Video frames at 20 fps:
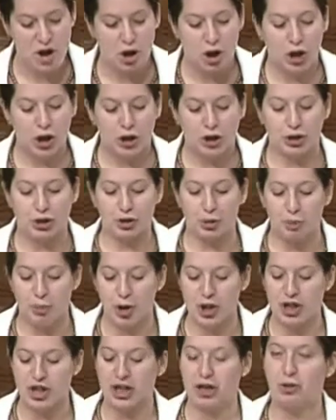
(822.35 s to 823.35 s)
and
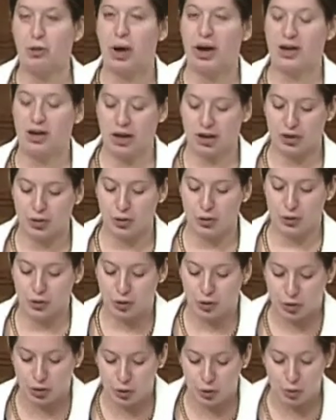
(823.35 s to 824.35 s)
the fight
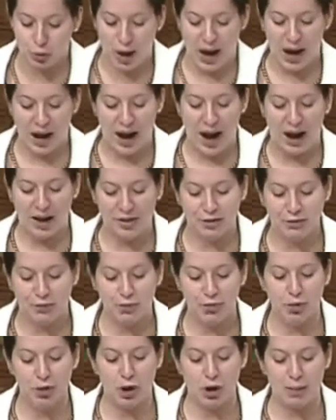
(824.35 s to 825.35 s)
against
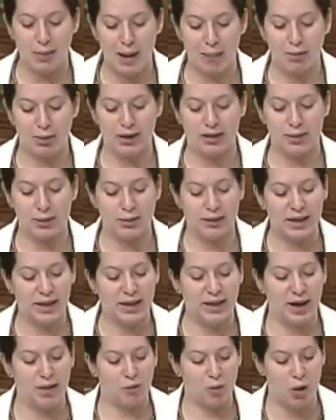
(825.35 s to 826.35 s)
nuclear
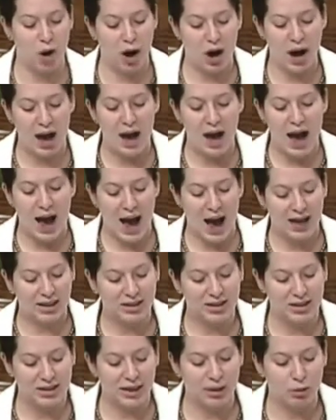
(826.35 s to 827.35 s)

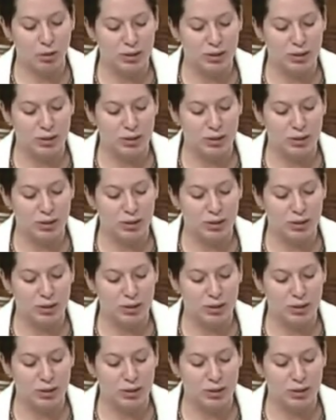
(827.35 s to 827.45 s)
insecurity.